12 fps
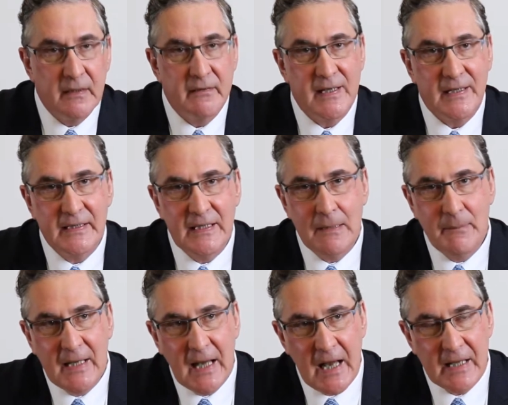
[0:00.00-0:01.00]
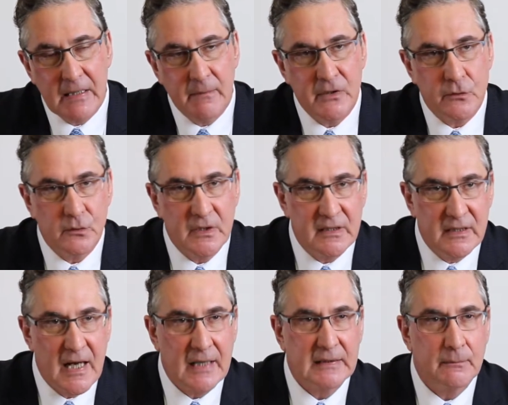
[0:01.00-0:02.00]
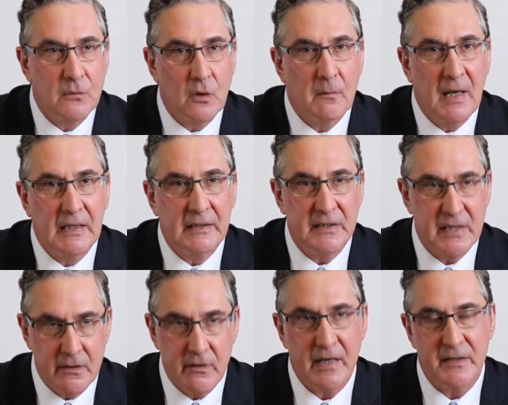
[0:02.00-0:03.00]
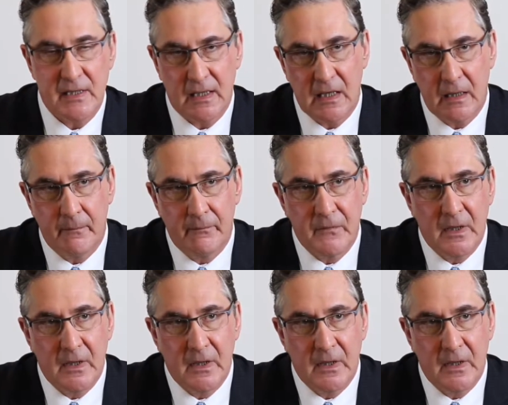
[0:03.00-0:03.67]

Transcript: The idea behind them is to detect abnormalities and raise the alarm.